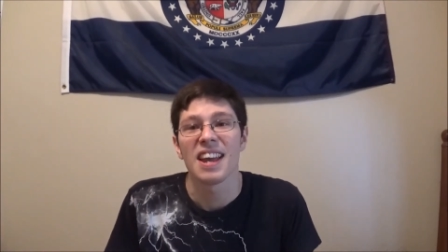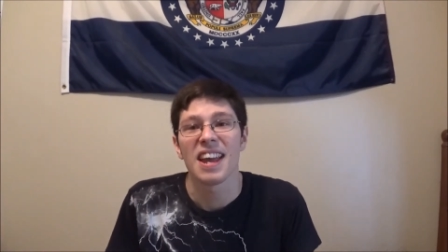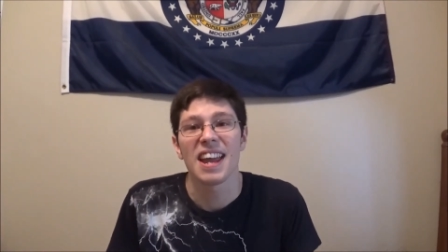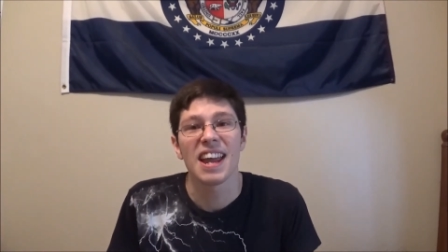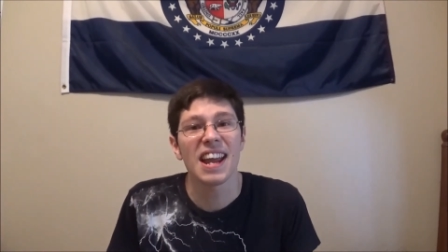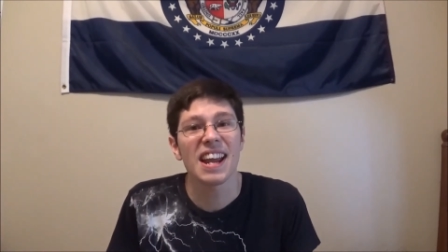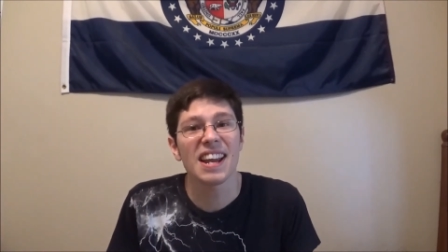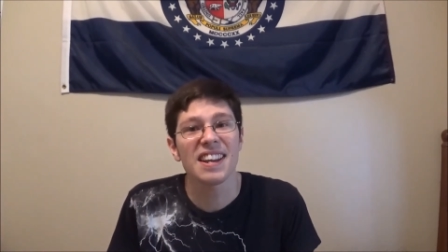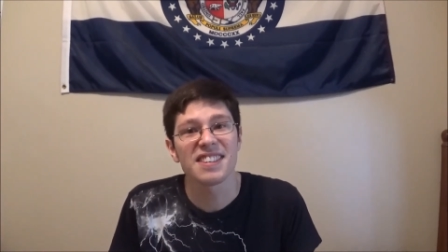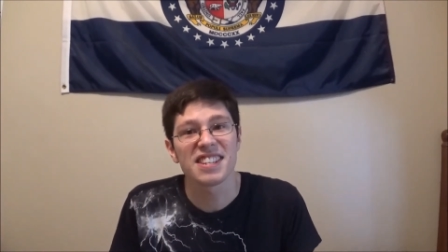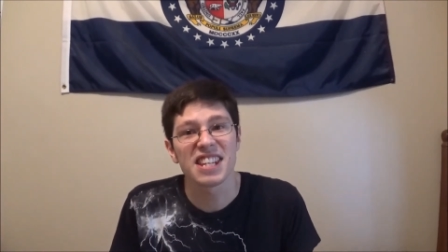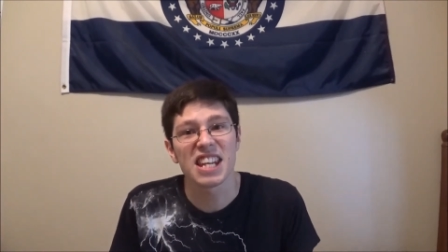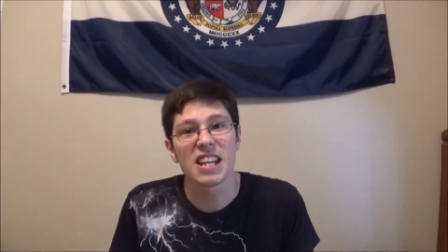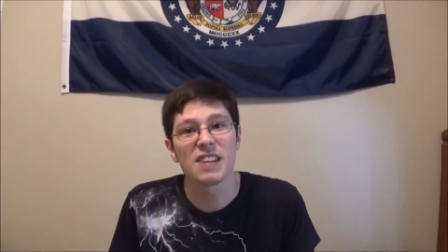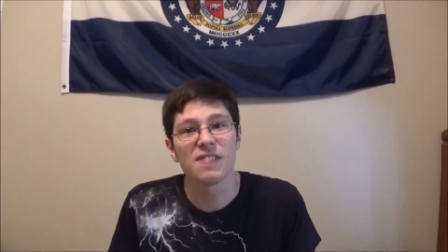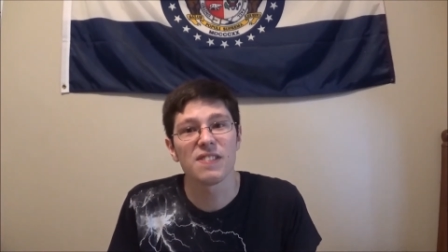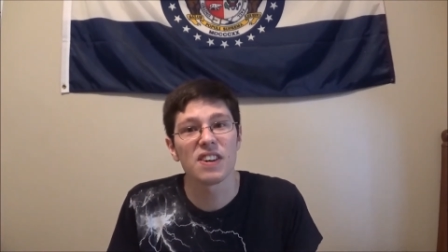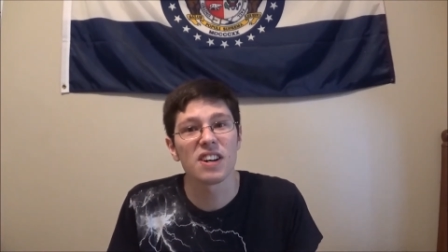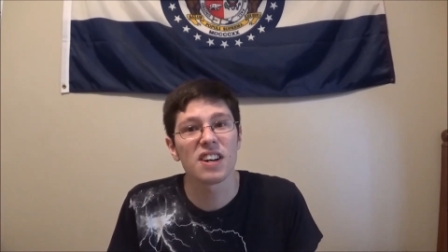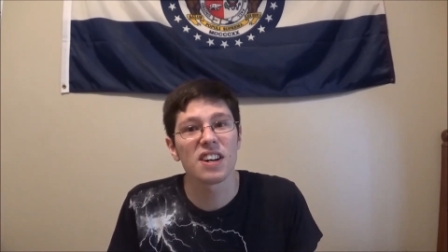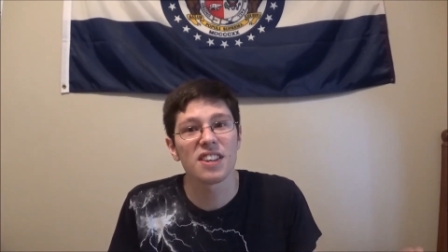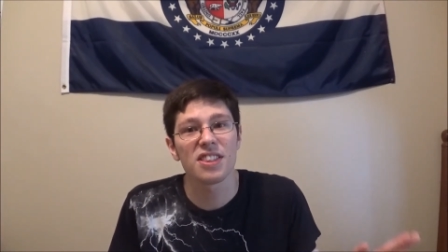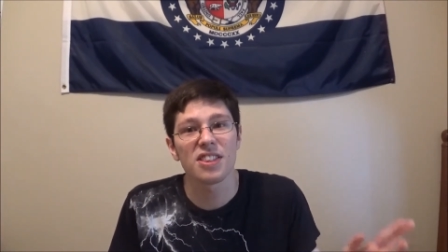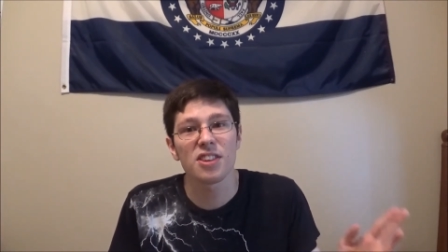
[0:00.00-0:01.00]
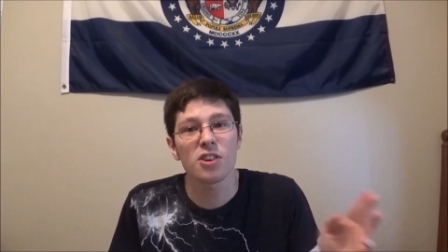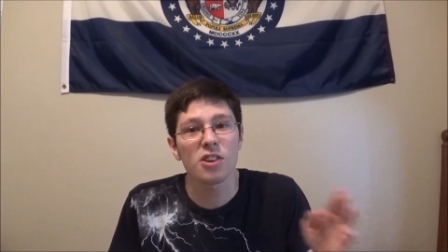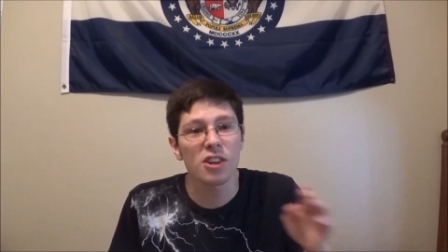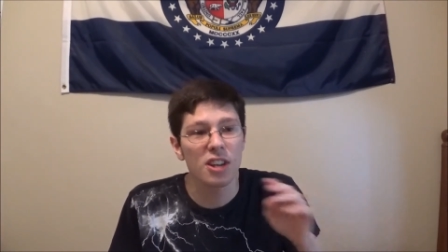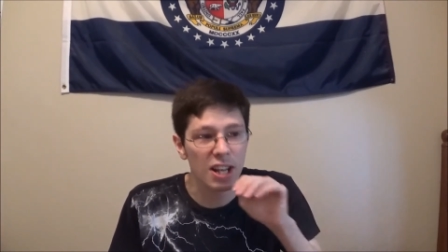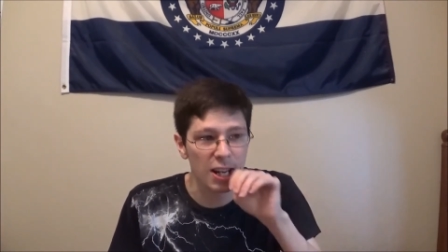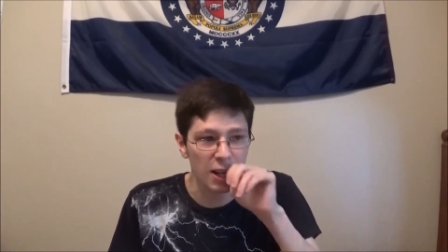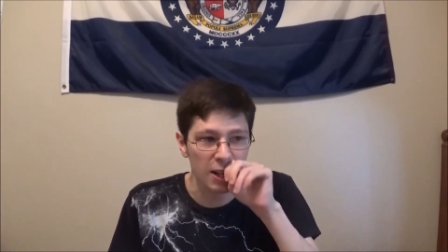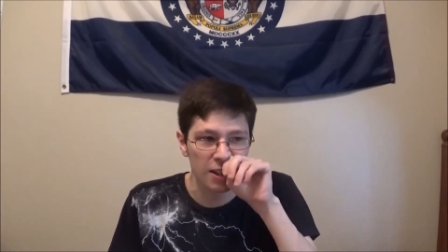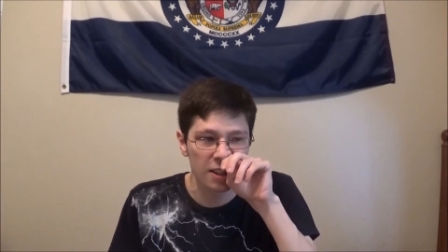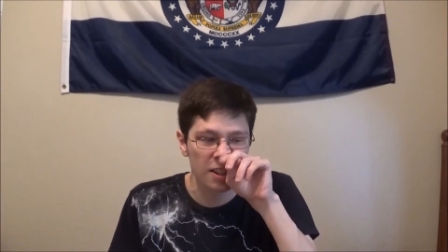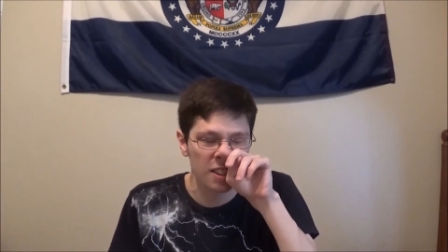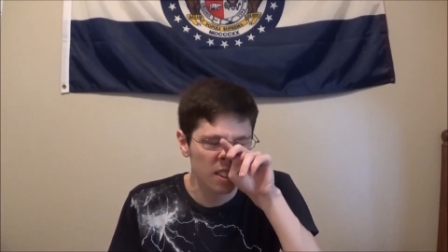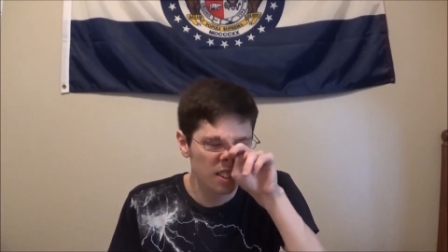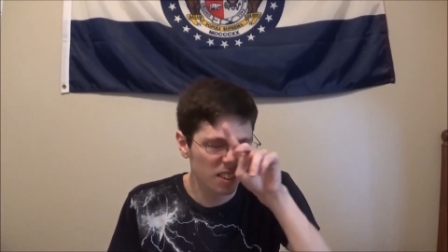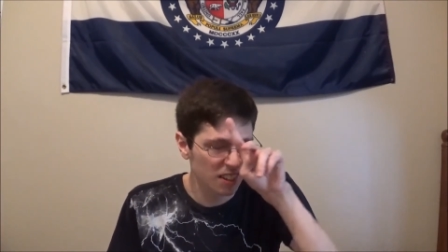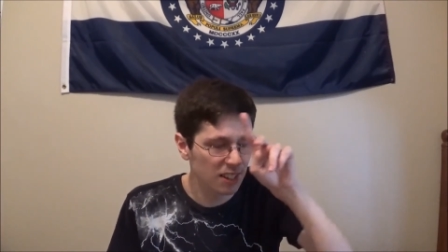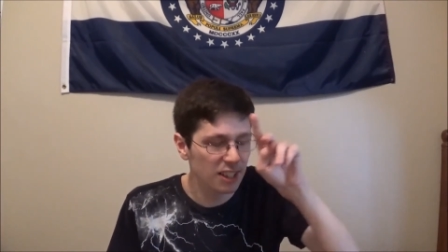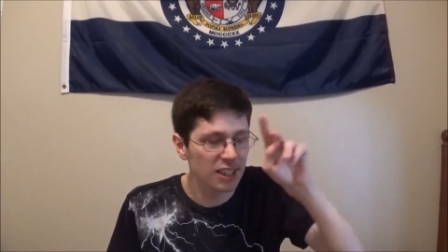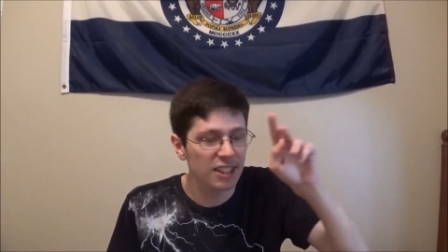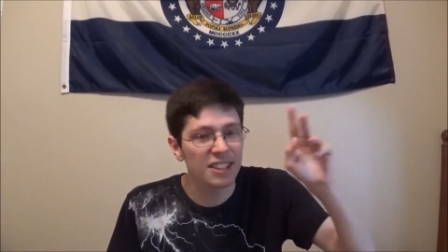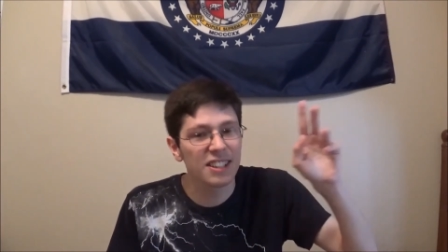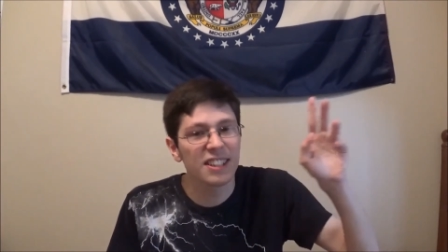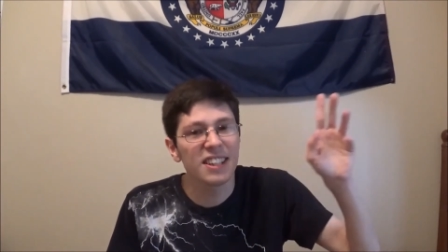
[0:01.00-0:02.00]
Antifa, they're like,
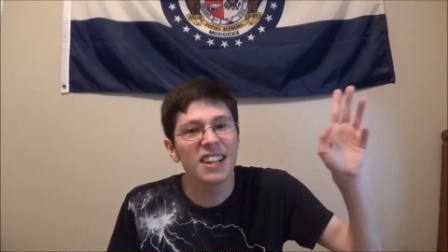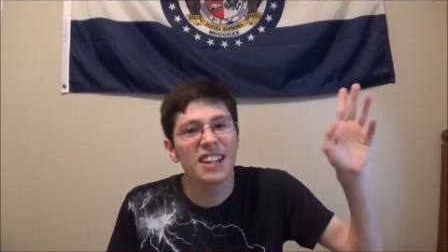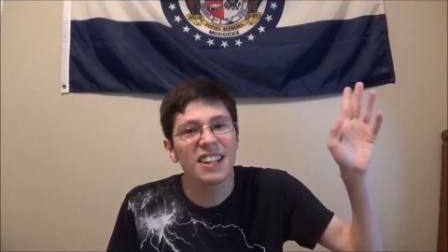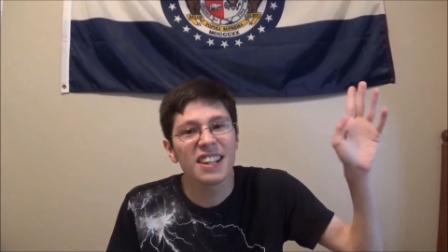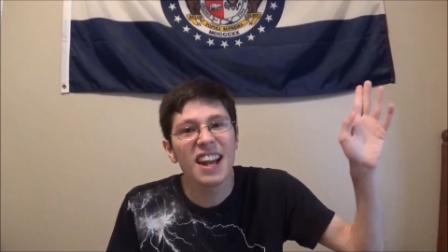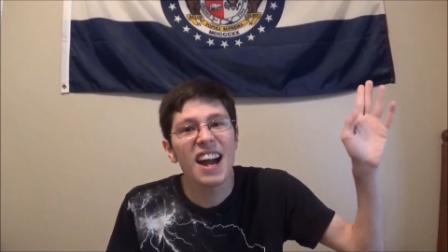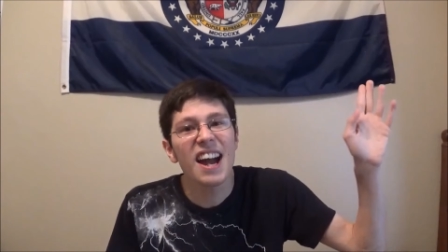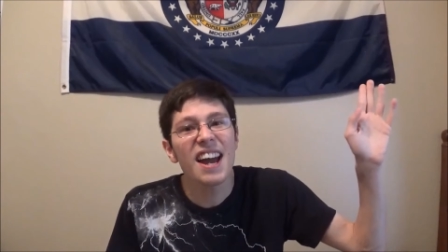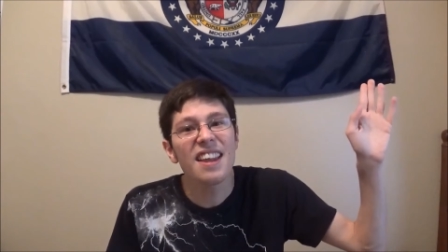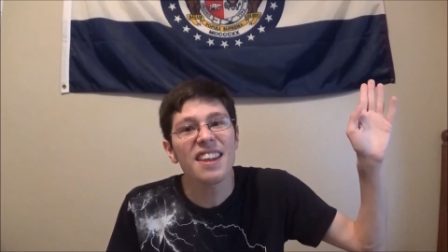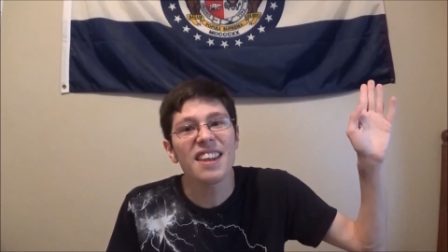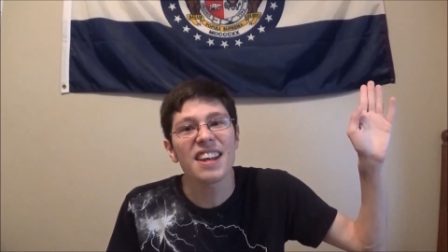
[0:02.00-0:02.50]
kind